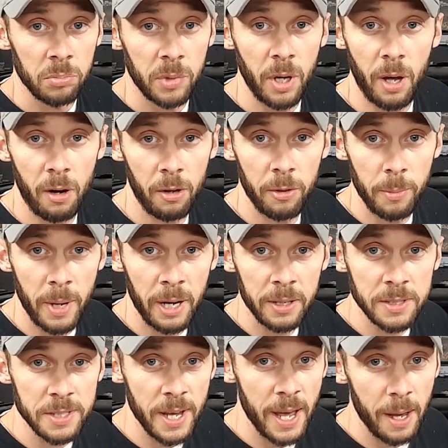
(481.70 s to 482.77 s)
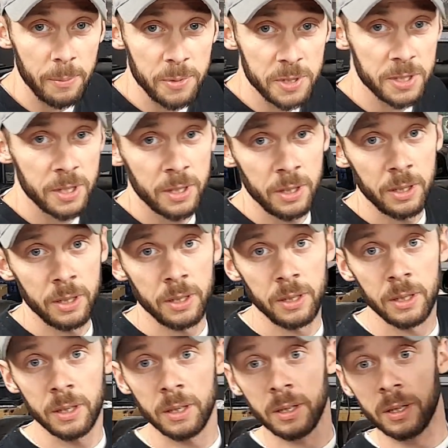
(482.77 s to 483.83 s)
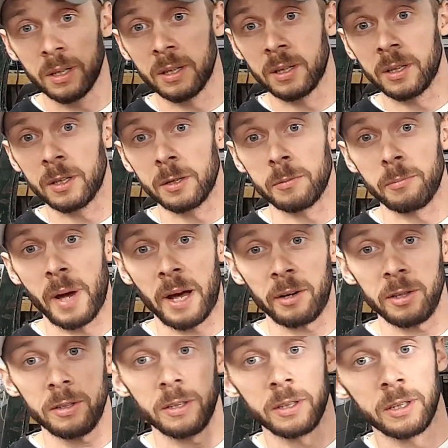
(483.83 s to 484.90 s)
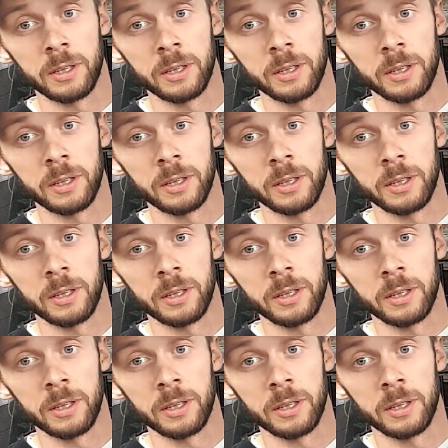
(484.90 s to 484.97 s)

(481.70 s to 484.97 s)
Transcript: Got all the mounting tabs mounted